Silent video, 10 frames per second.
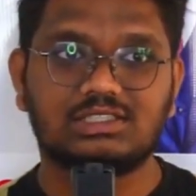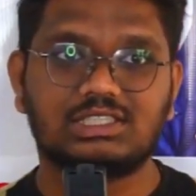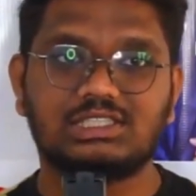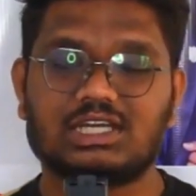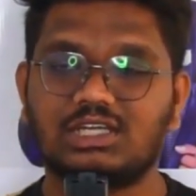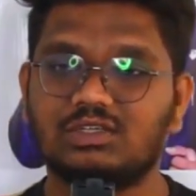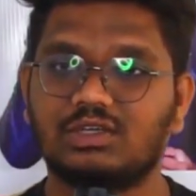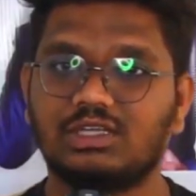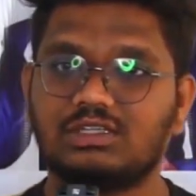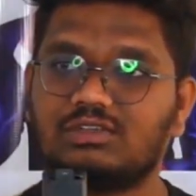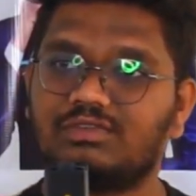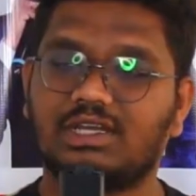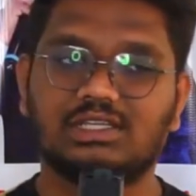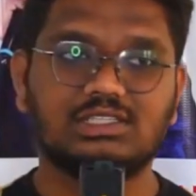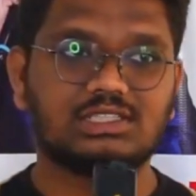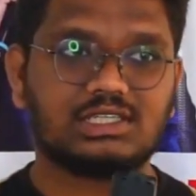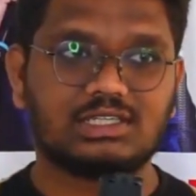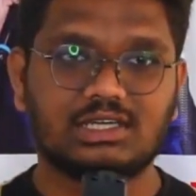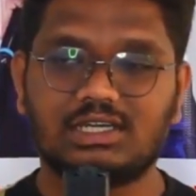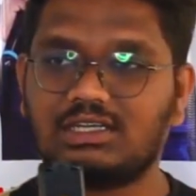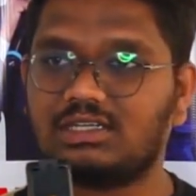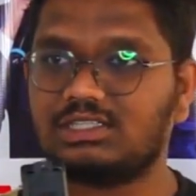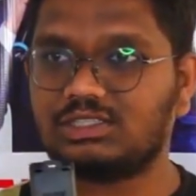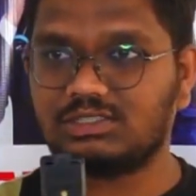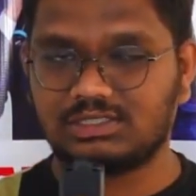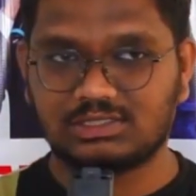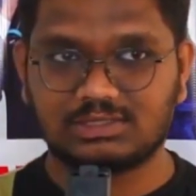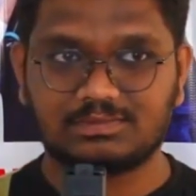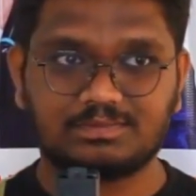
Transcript: they start going to find the shelter and resources.